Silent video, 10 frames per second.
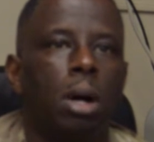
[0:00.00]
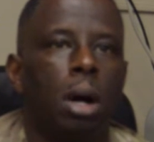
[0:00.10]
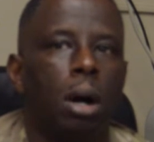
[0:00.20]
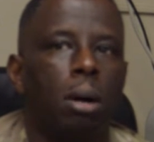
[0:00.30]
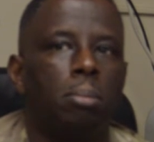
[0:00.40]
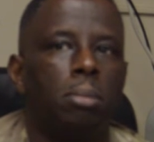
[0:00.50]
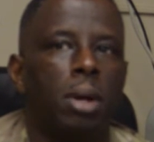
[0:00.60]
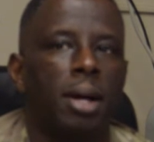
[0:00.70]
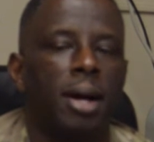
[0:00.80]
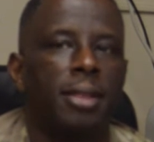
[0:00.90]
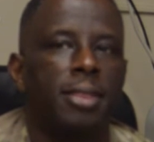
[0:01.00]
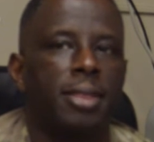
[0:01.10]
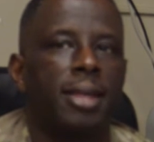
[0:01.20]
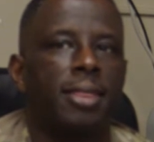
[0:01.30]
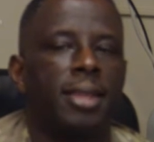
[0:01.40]
Um, I
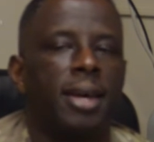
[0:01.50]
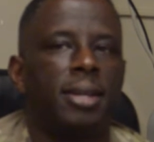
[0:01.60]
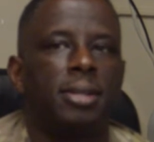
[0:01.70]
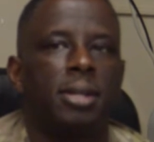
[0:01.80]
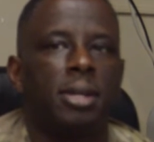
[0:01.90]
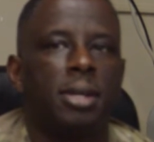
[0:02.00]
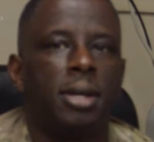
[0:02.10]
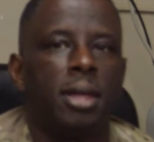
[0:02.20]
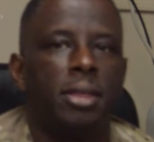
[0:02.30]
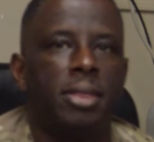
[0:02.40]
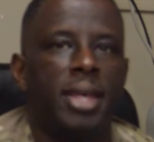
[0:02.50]
think that that,